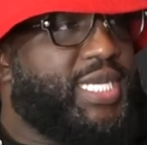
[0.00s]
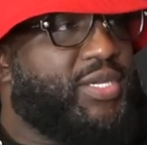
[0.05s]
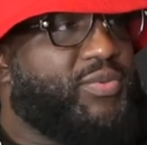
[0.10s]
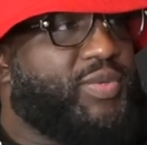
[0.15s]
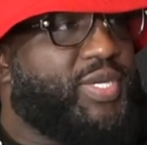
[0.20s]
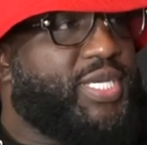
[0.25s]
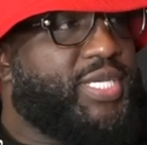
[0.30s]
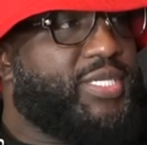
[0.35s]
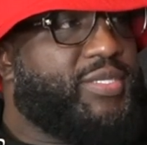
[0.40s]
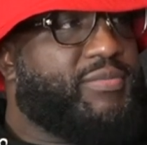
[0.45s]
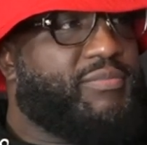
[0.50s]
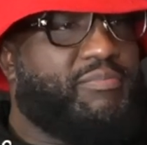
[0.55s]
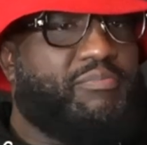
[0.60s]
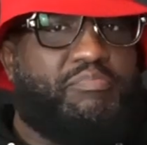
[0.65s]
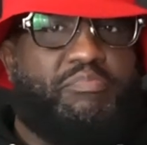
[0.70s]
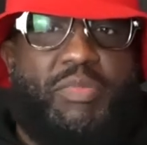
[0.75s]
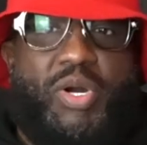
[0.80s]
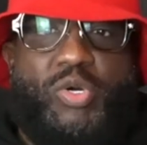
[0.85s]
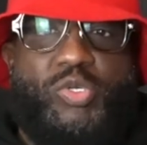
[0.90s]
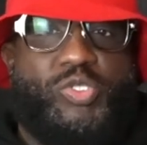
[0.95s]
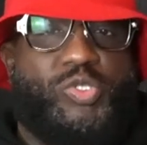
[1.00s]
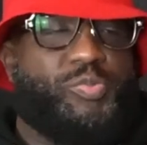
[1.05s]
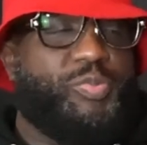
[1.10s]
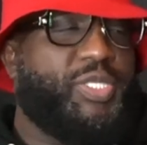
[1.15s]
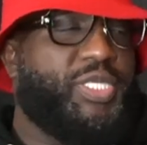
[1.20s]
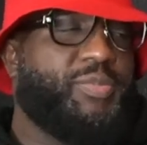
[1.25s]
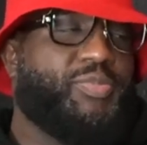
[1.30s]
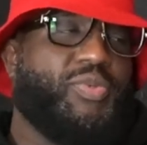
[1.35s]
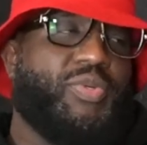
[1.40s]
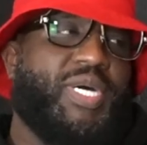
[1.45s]
in that way. Right. Most
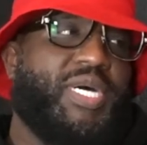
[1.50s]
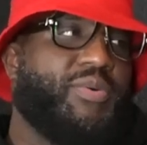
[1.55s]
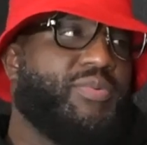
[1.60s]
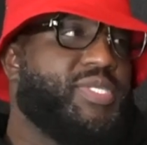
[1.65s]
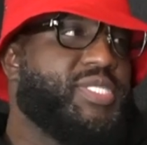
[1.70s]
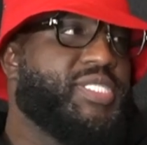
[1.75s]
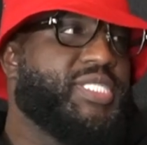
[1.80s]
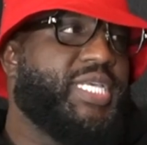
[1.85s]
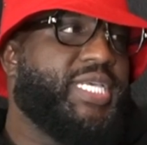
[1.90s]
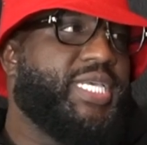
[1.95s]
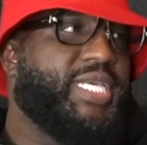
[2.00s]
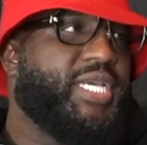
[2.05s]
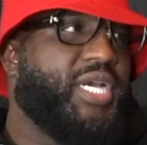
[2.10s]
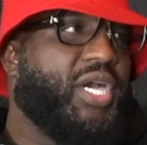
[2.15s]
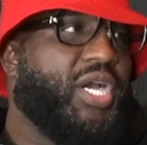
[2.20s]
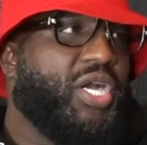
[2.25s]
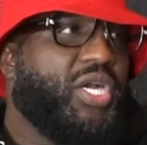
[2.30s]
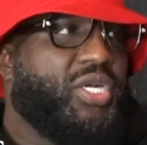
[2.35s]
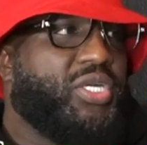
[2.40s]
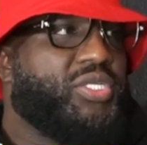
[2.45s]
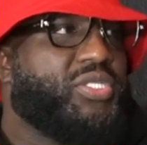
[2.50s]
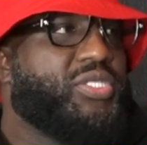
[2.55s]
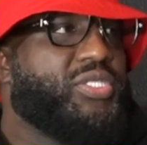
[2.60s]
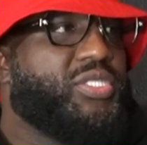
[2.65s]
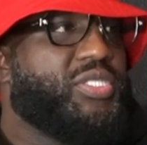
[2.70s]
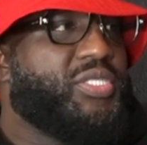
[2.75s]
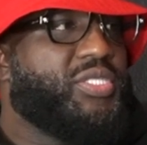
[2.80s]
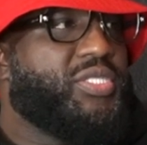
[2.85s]
people I would say aren't.